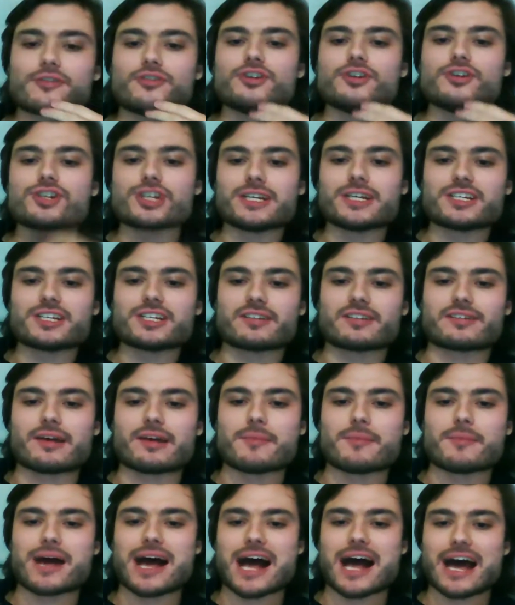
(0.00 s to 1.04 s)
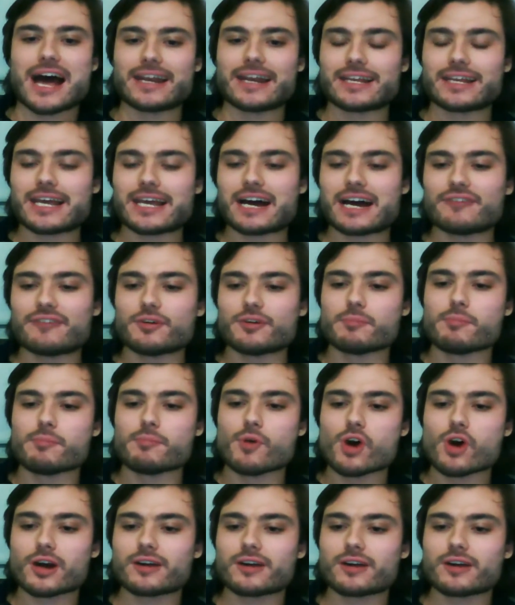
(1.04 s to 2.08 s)
usually just some hardcover
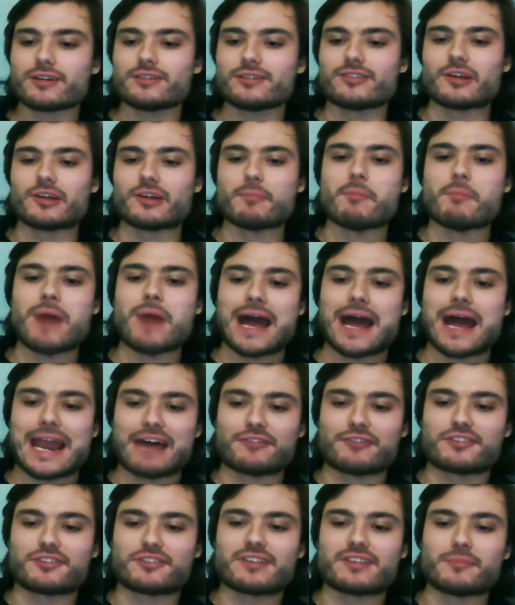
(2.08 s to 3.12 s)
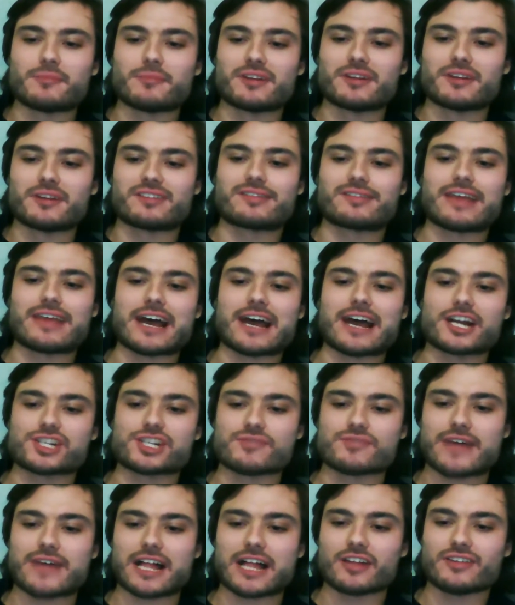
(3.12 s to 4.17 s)
book that might have some nostalgia
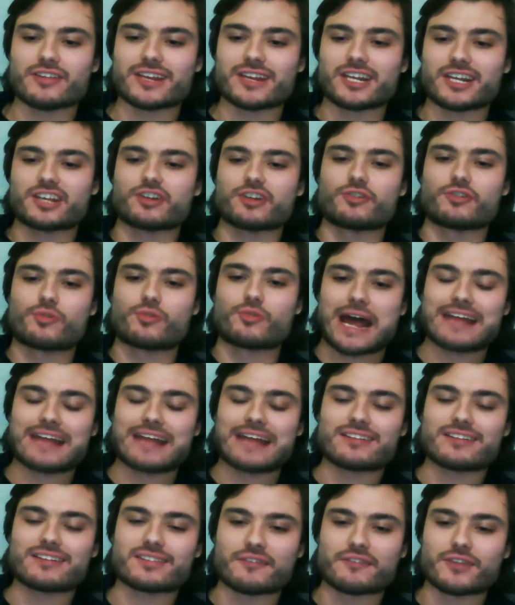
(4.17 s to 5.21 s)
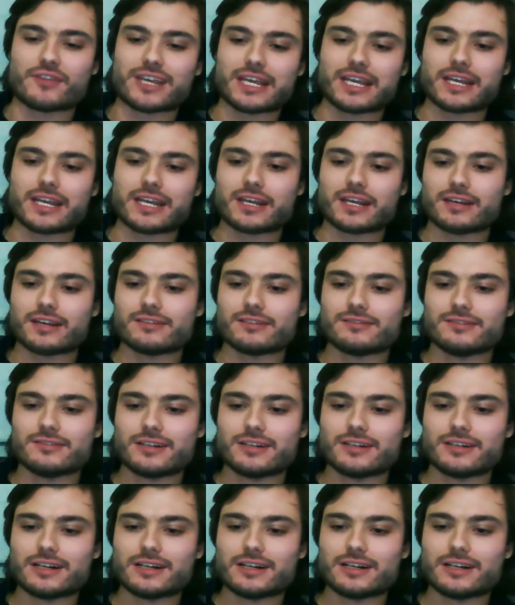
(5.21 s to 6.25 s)
value, and then you can write something in it.
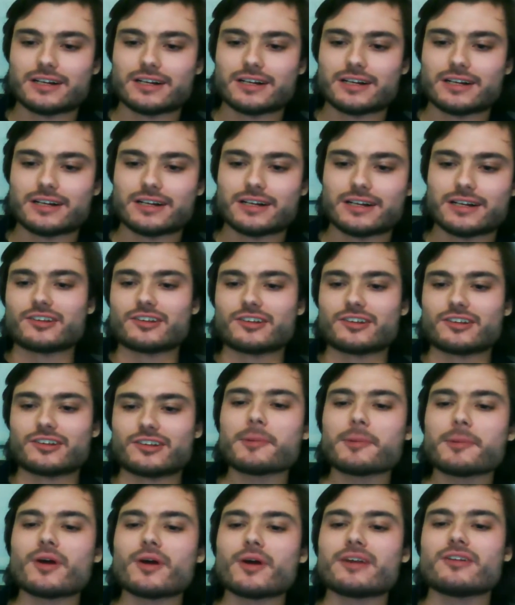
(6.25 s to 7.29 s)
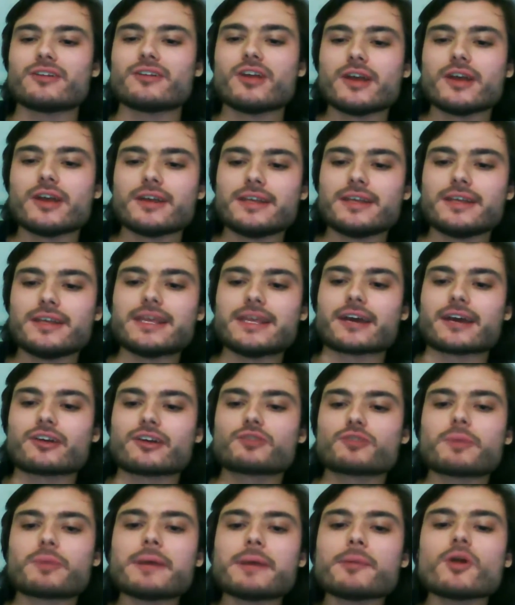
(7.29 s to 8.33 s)
Yeah, exactly. Always, yeah,
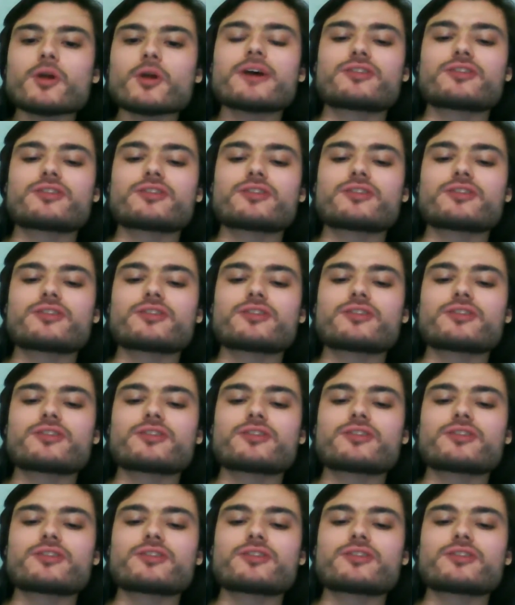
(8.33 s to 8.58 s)
because people always